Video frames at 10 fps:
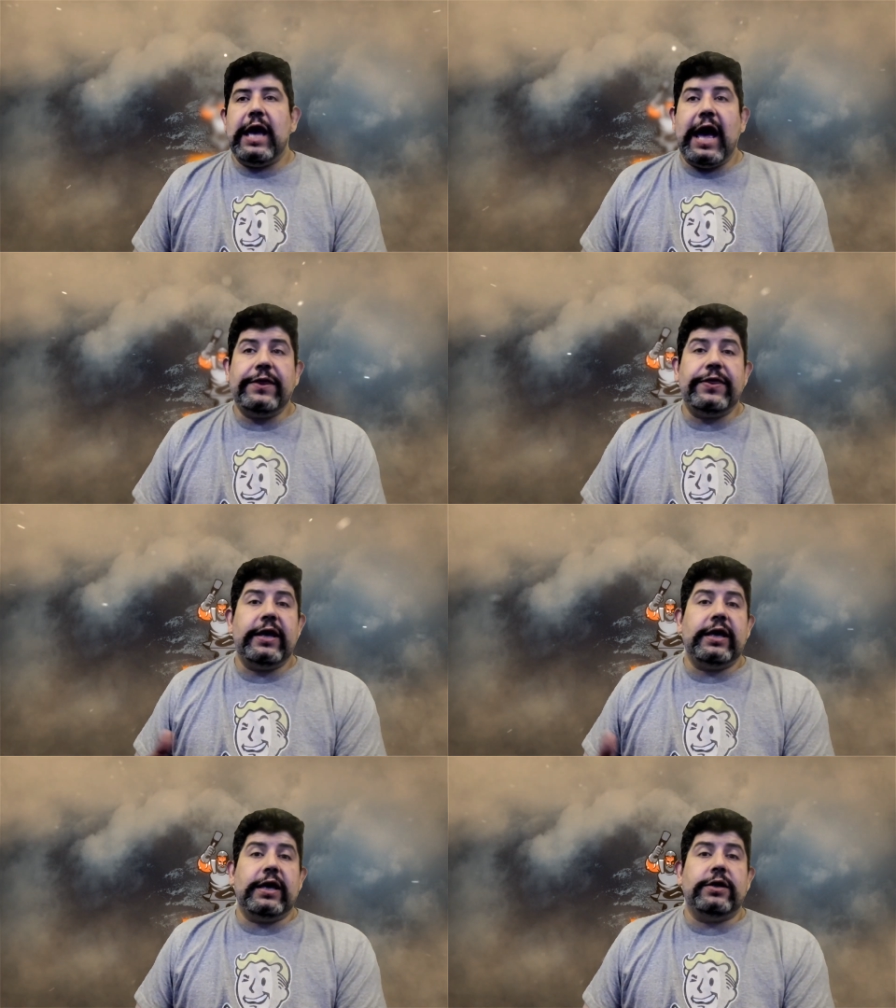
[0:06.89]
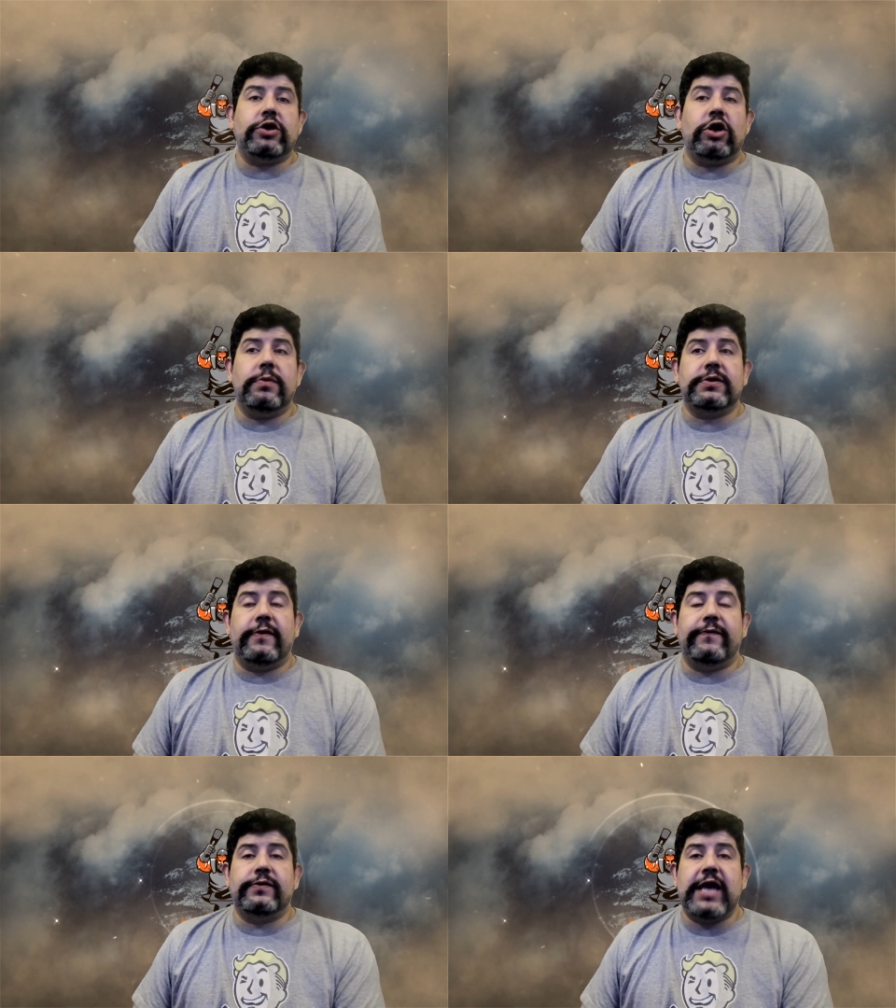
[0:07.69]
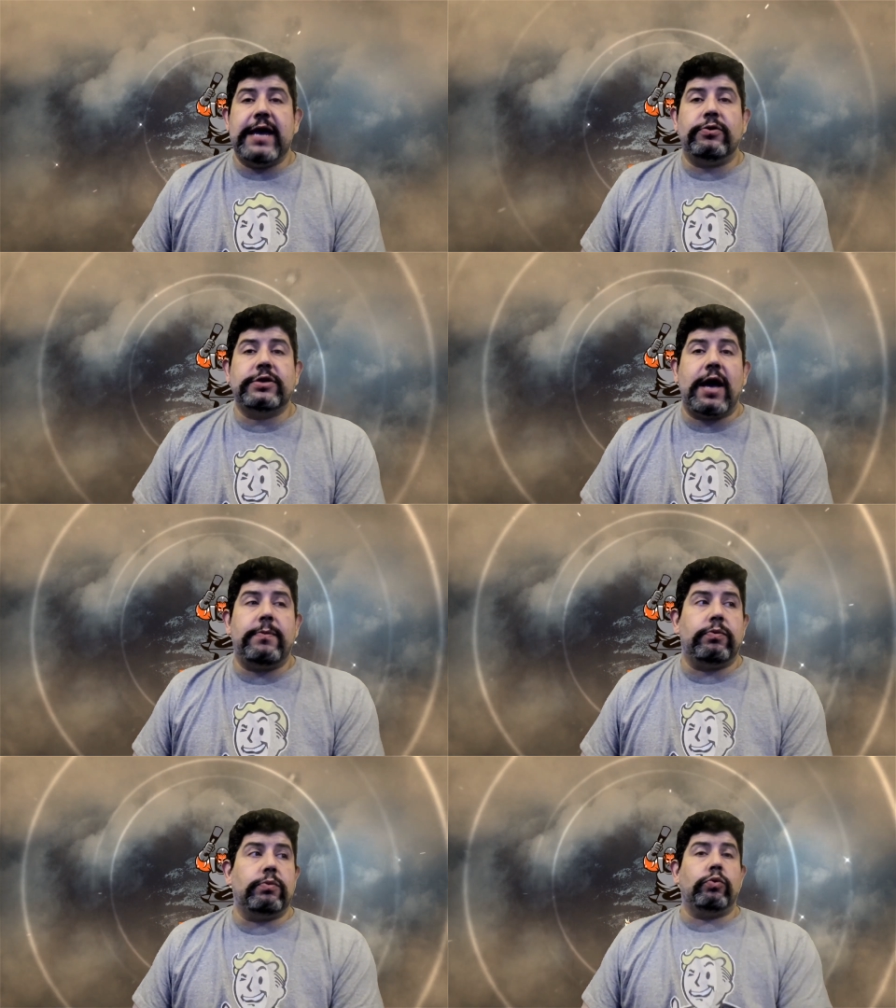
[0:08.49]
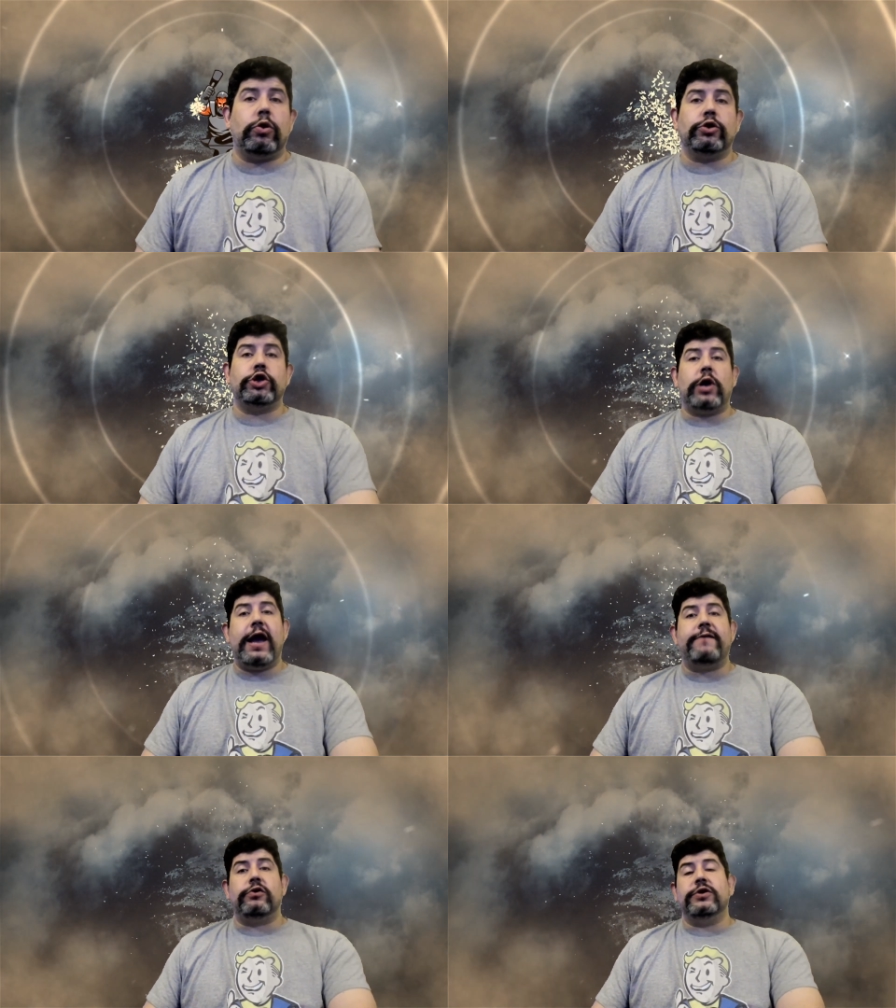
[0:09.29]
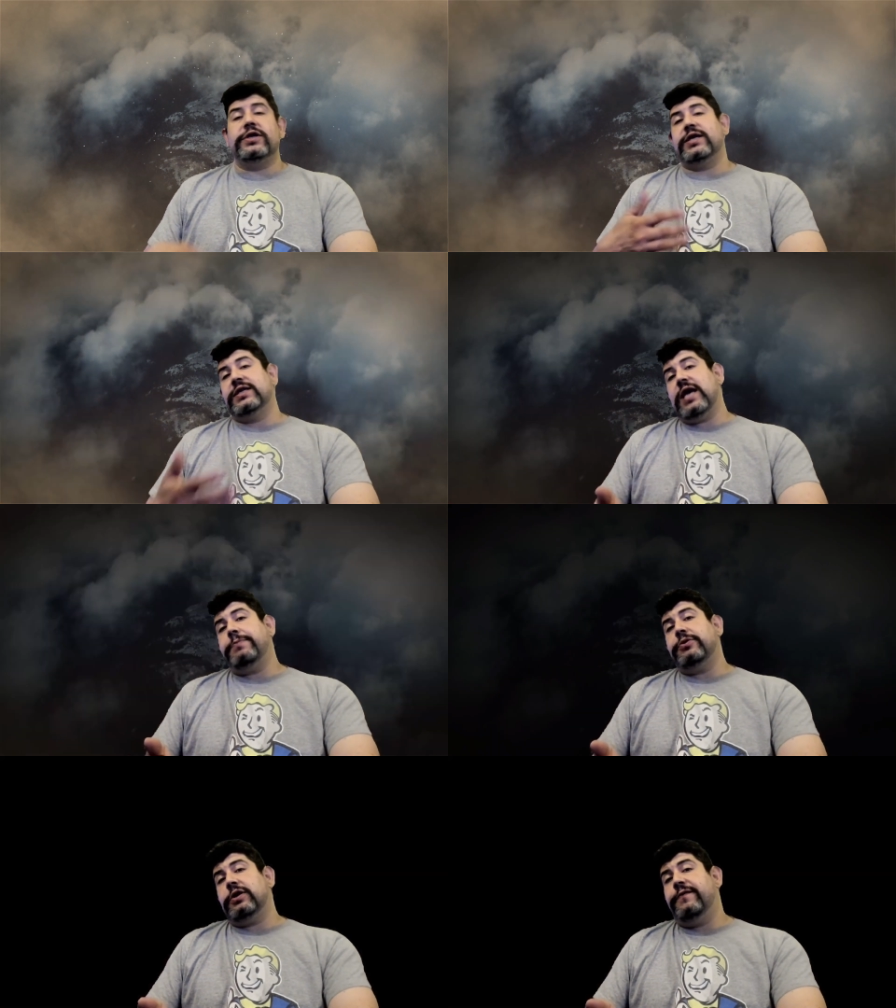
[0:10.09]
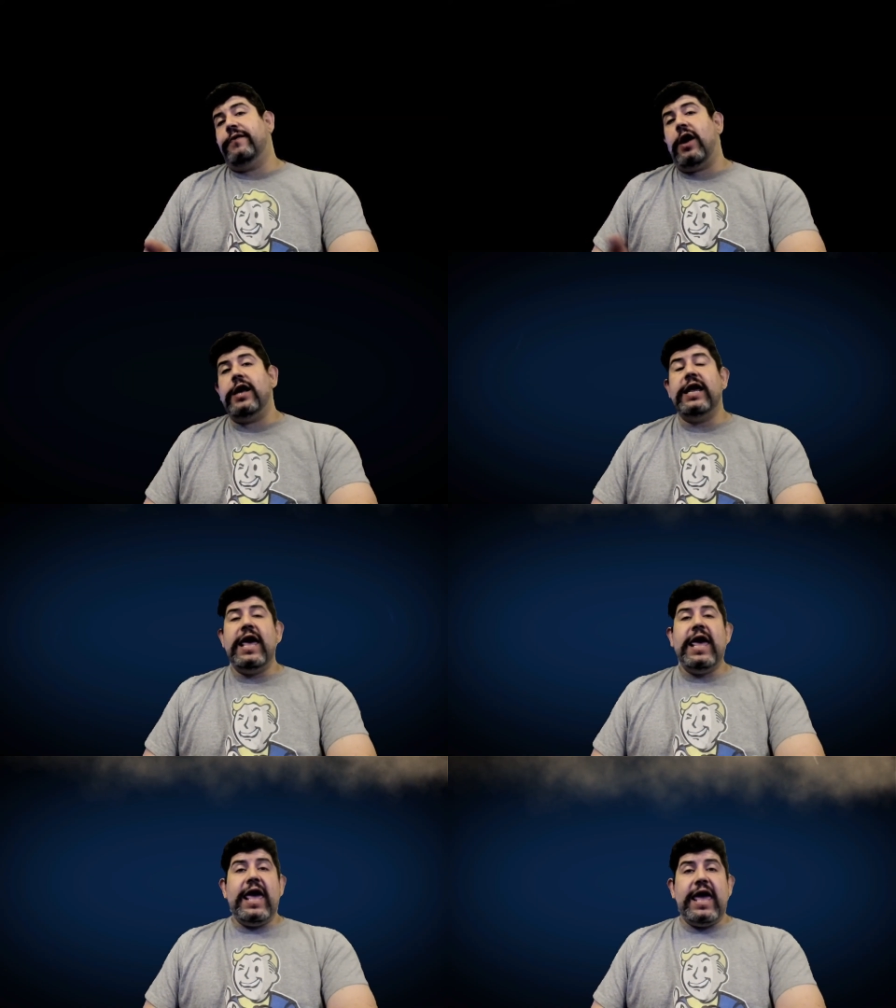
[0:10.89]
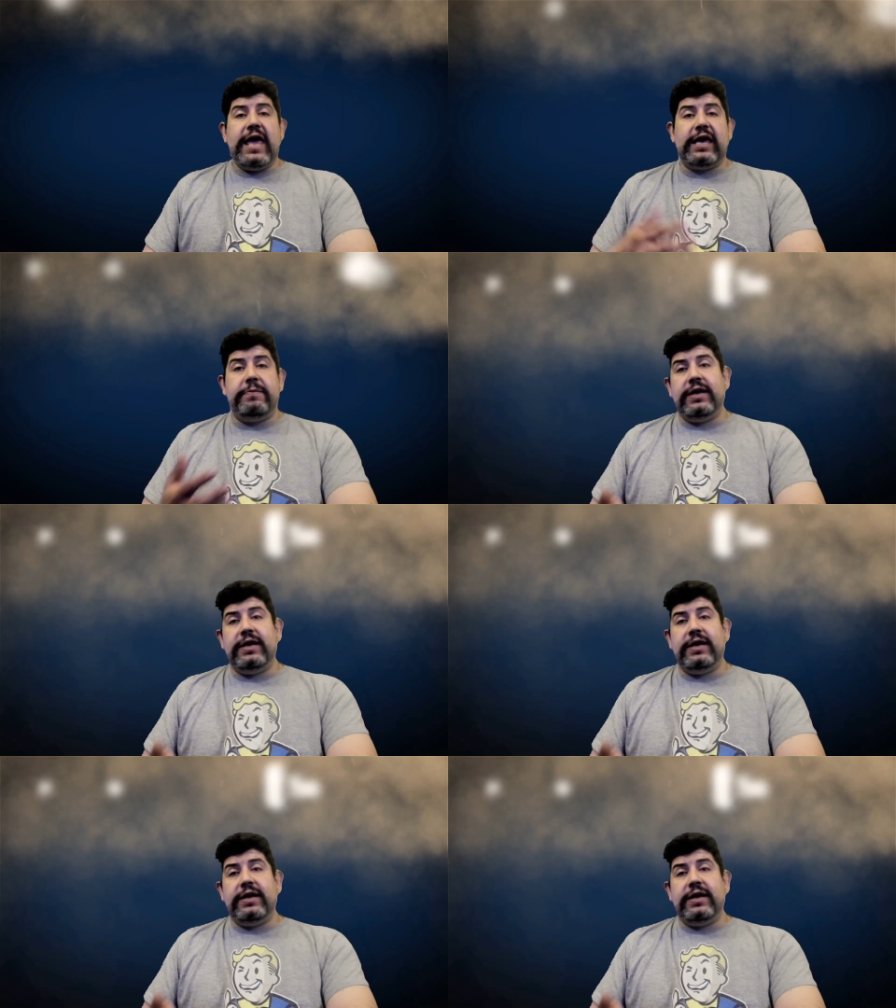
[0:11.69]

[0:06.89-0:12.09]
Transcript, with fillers: I think in terms of tabletop, world travel is exceptionally fun, it can be